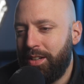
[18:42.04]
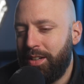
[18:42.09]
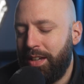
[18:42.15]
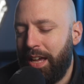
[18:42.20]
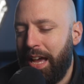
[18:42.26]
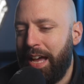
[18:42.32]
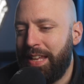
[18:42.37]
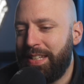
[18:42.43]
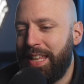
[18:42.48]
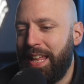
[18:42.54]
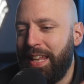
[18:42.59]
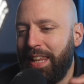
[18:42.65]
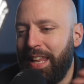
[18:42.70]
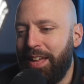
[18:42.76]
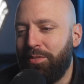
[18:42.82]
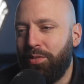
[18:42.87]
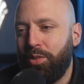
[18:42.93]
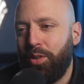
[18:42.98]
has that
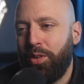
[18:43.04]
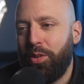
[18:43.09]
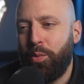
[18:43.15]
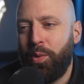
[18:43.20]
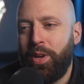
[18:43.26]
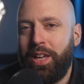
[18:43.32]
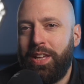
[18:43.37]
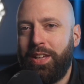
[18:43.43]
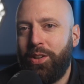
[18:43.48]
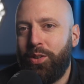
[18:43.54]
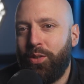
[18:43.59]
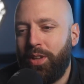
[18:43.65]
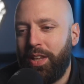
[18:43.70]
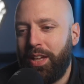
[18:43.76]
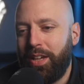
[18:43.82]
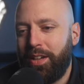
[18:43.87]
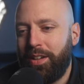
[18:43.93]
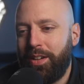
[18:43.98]
level the way,
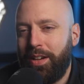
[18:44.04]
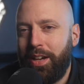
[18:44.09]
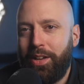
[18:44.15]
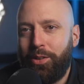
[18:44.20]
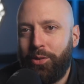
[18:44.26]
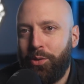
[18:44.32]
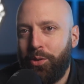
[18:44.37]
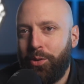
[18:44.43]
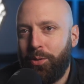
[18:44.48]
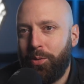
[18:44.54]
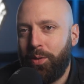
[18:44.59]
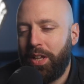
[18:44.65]
like I don't know,